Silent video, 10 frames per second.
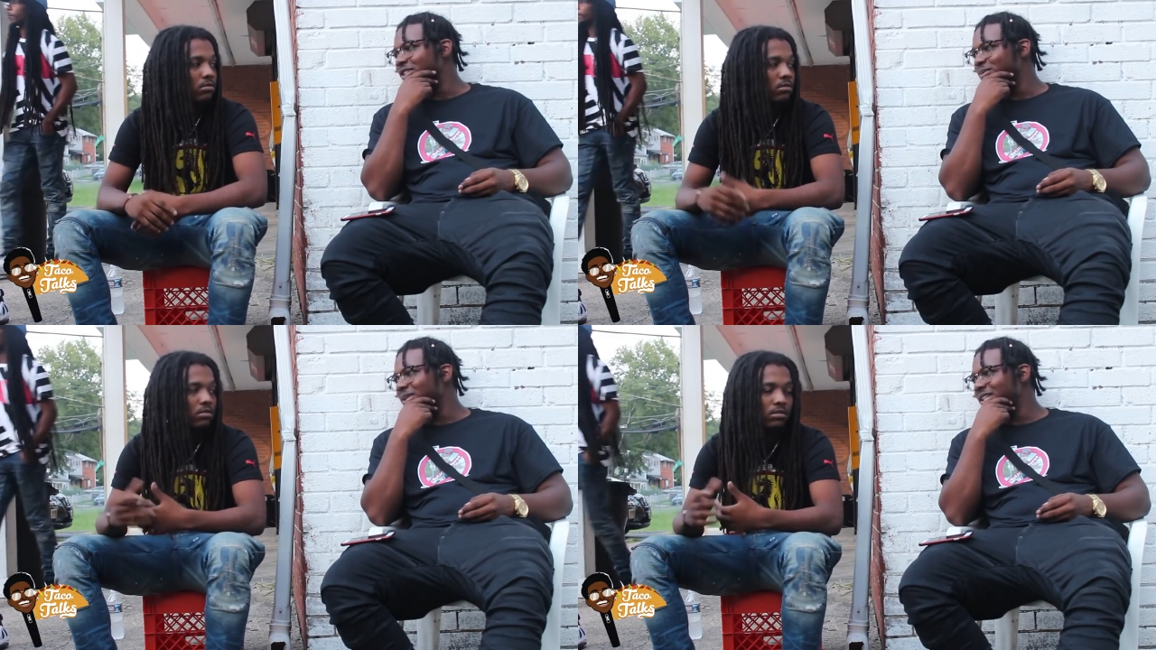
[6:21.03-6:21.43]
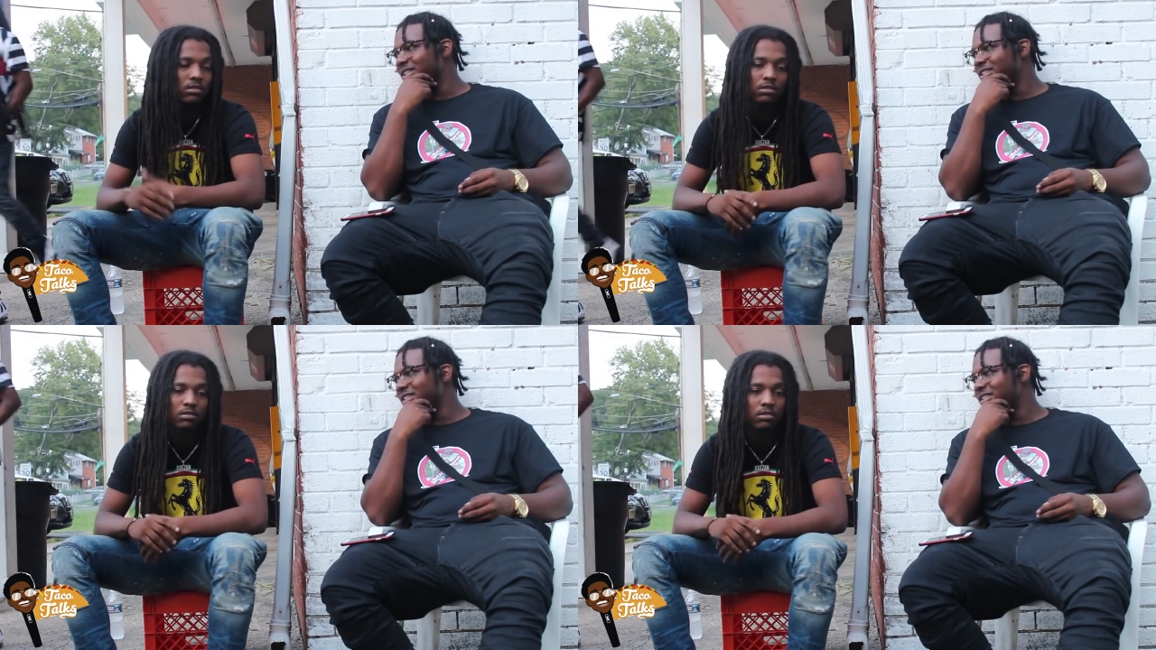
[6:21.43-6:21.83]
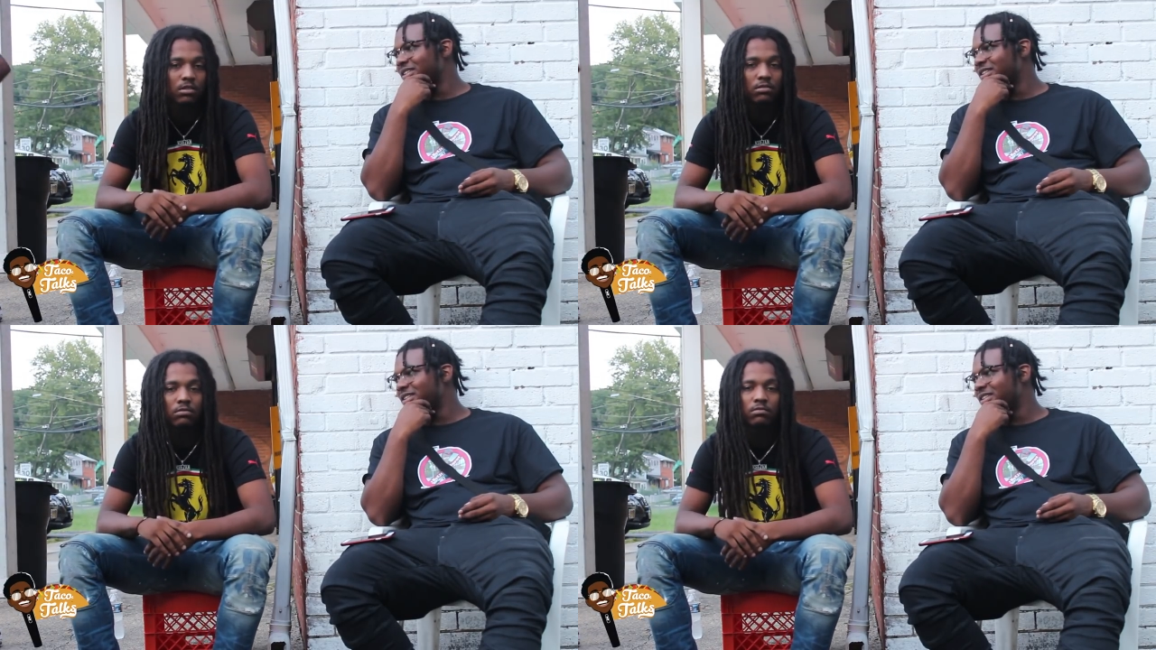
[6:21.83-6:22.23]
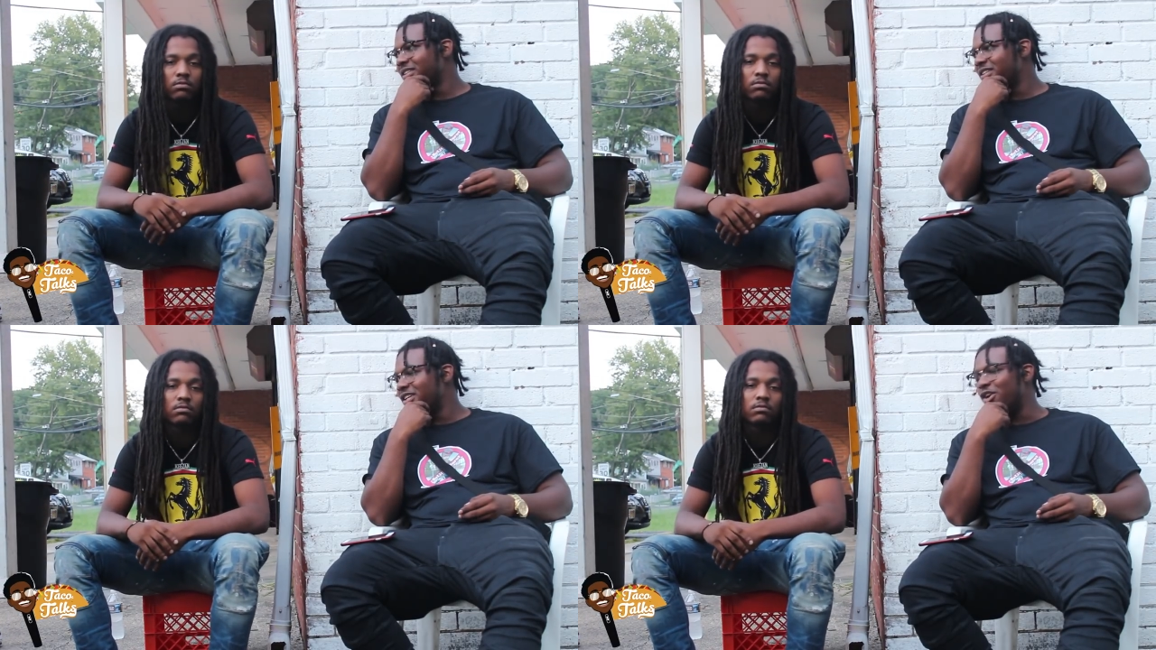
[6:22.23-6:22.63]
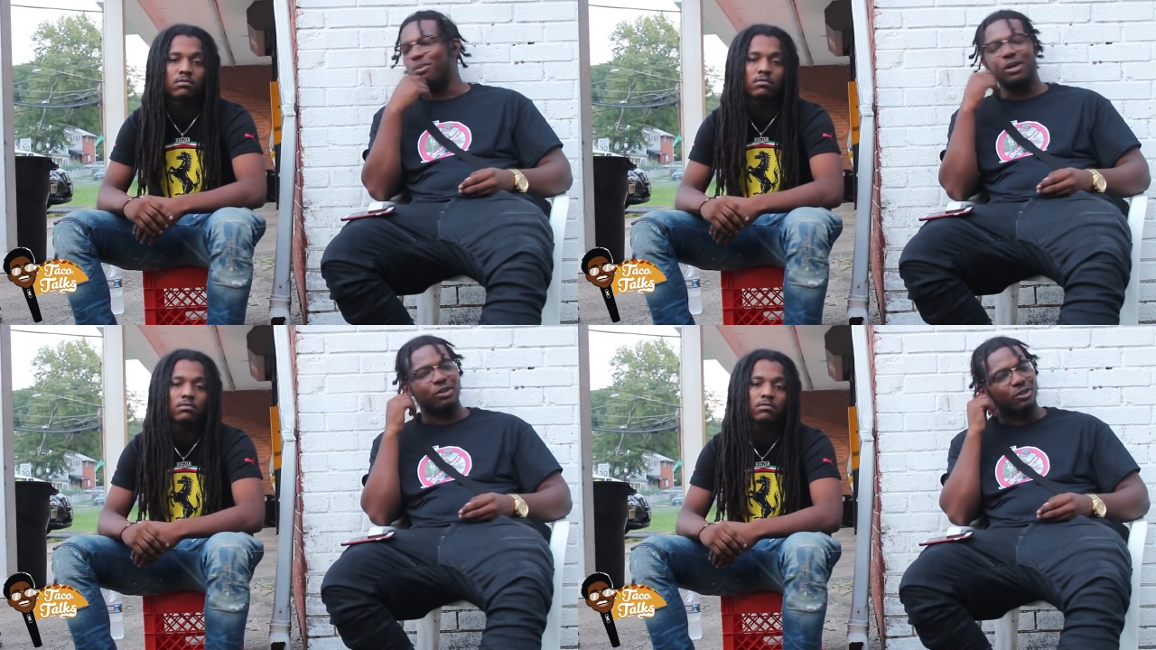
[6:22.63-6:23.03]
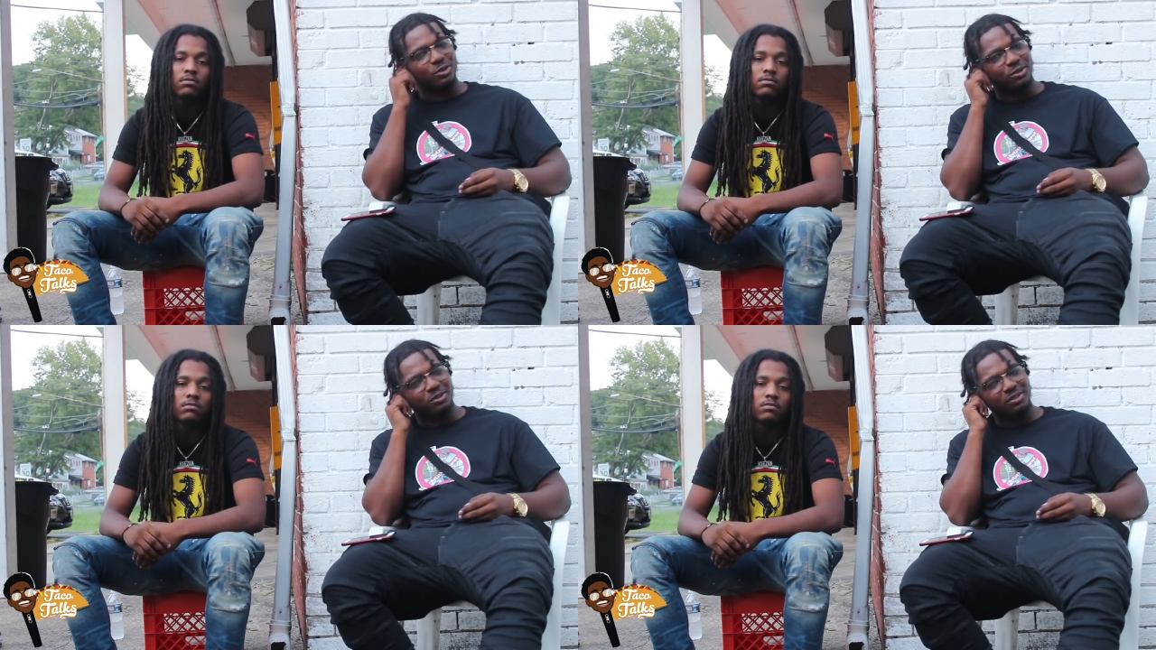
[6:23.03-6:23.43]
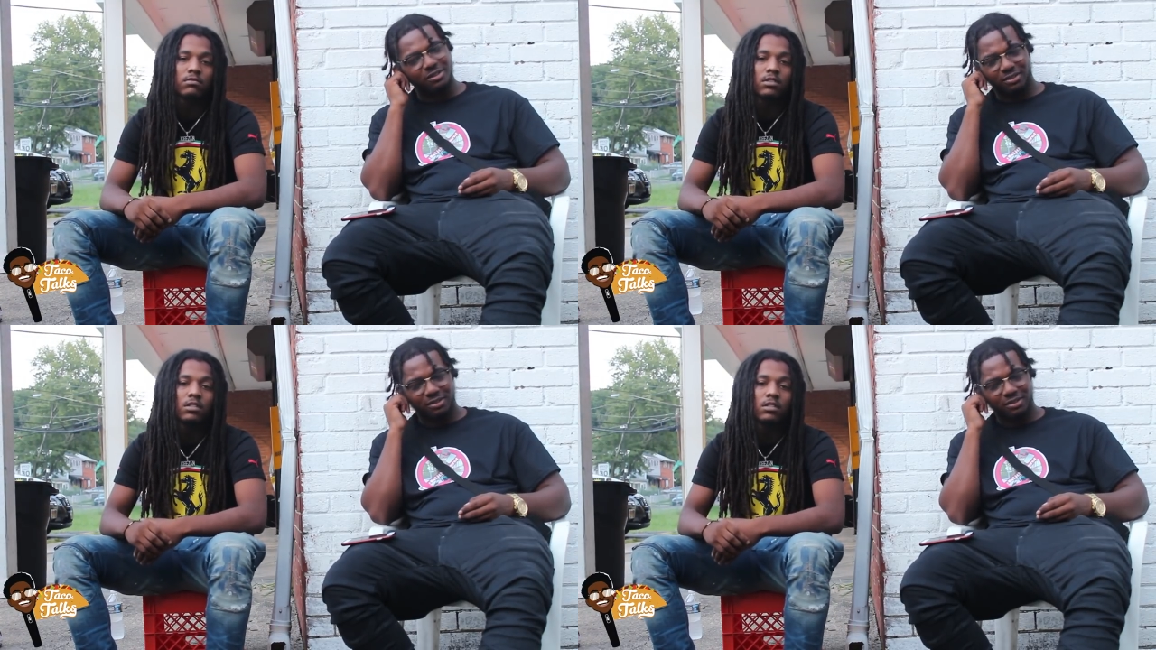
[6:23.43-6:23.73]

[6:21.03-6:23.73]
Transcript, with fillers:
Speaker 1: Respect. So, you know. What about going?